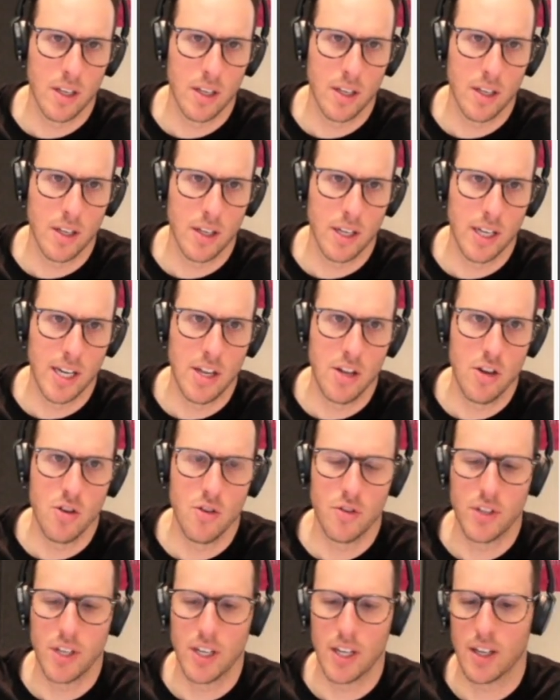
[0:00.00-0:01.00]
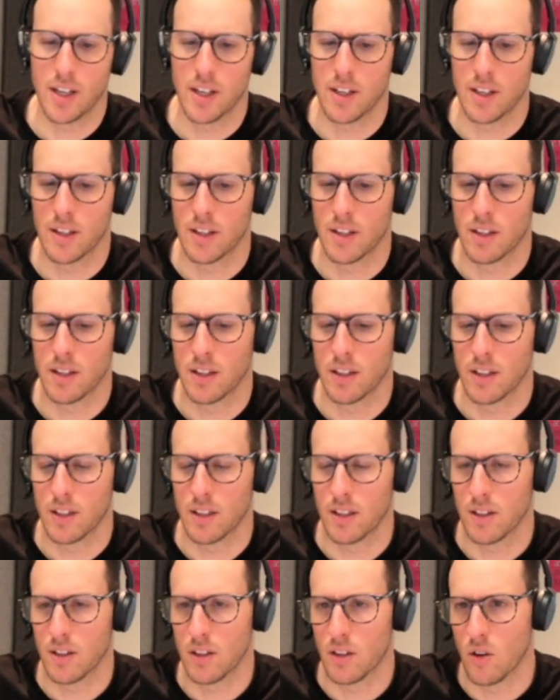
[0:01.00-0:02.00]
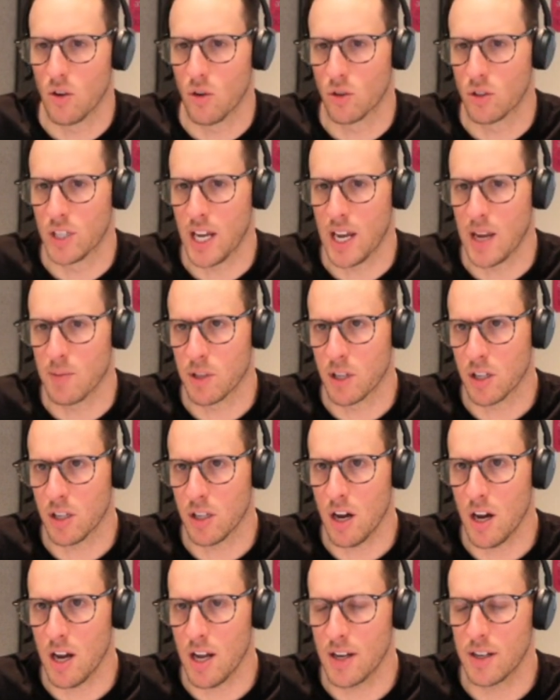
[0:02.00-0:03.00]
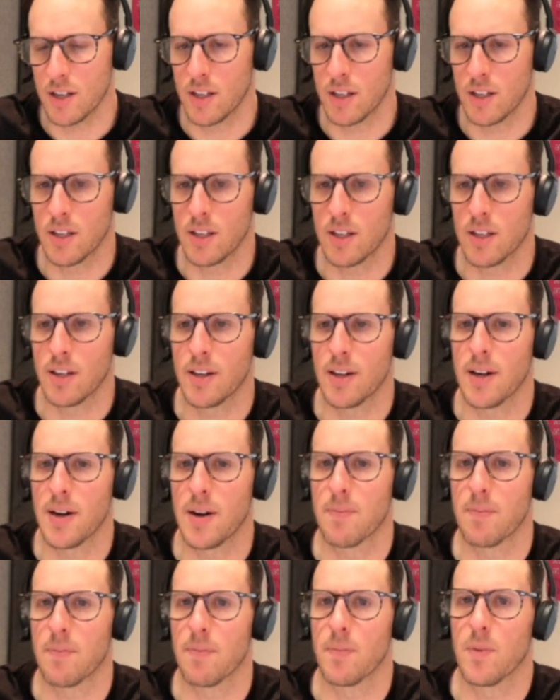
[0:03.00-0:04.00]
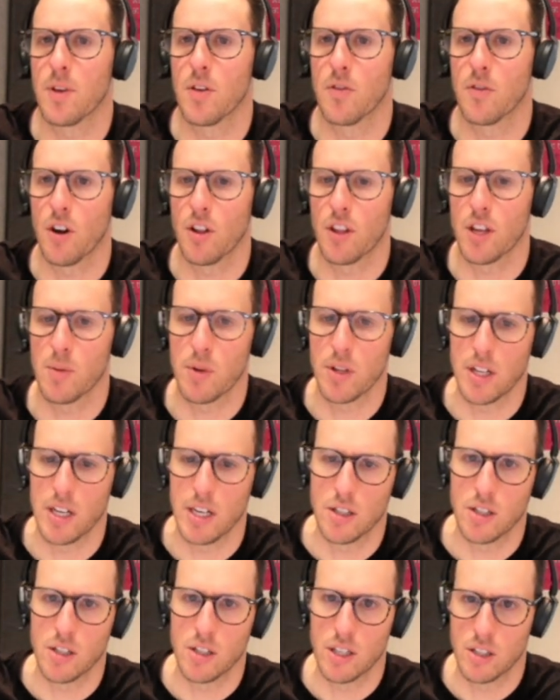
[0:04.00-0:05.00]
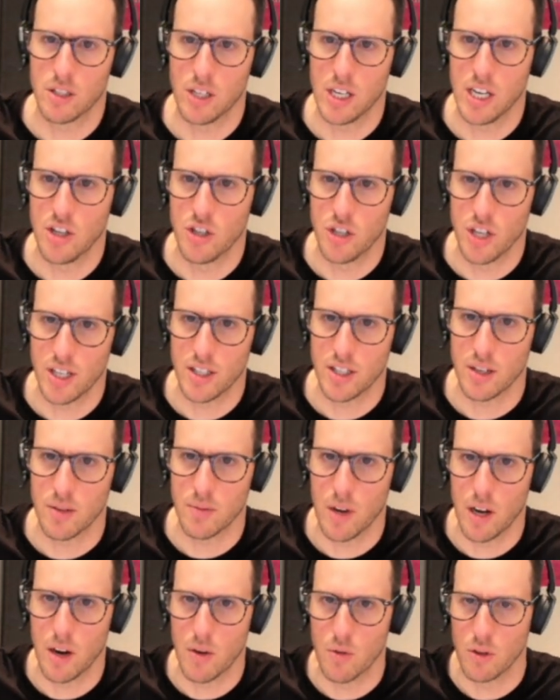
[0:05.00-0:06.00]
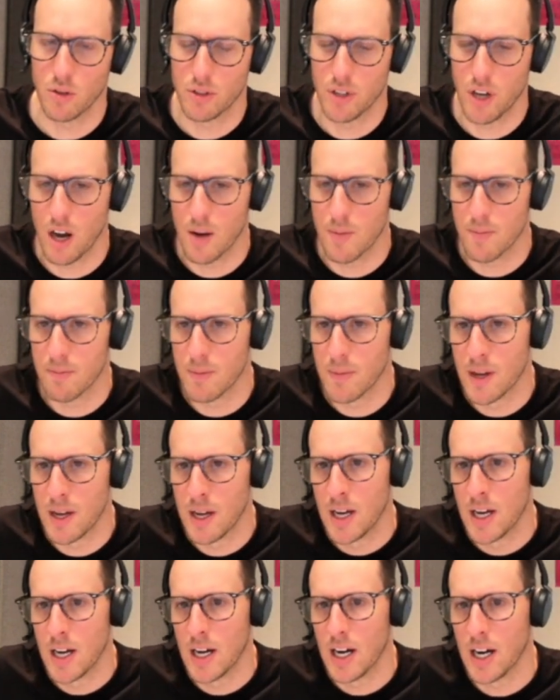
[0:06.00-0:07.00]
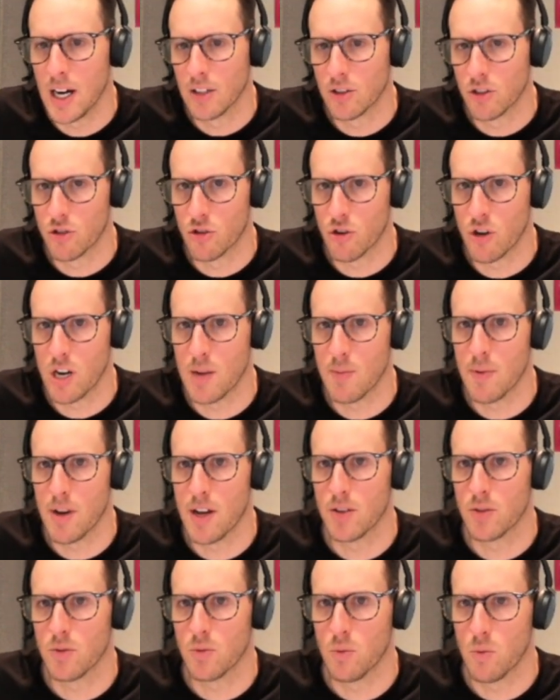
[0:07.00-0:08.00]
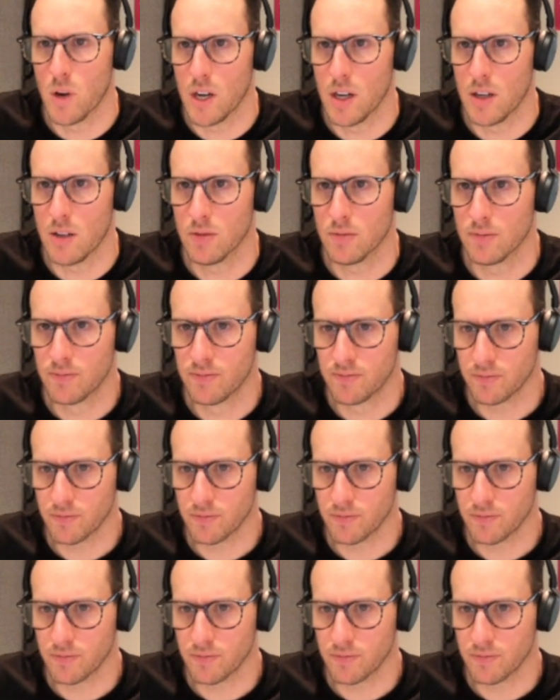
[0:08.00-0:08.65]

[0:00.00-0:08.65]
uh, in using your Teams client, um, you've got the ability to, to ingest a, a real-time uh, stream as well.